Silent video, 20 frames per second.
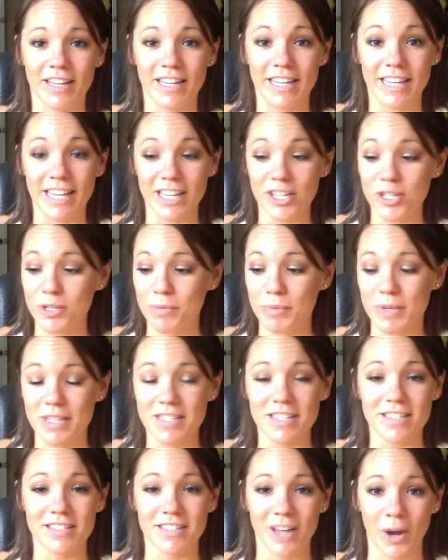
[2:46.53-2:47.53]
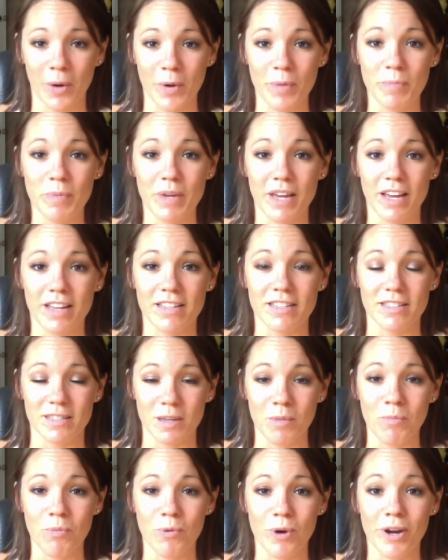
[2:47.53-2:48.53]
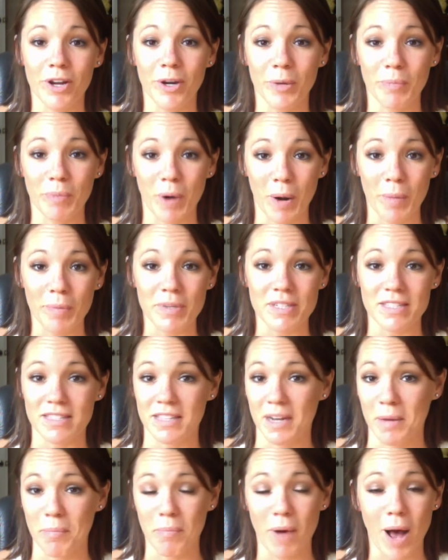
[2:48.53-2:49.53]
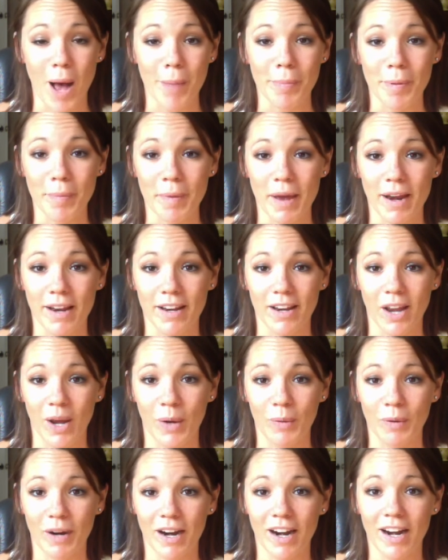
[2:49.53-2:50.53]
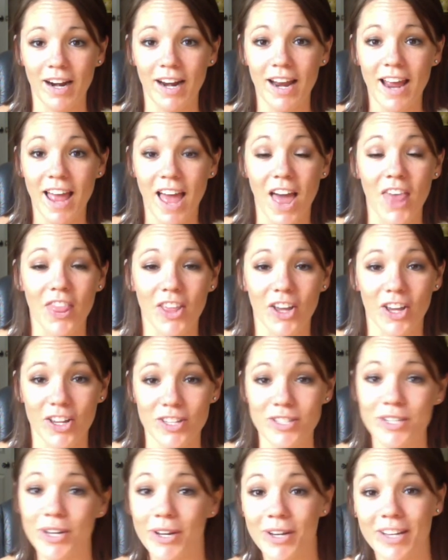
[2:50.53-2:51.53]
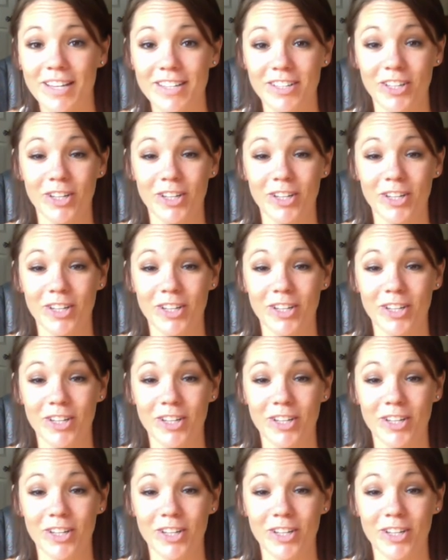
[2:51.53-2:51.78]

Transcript: get your business going because at some point your purpose is going to pop up out of nowhere and the good news,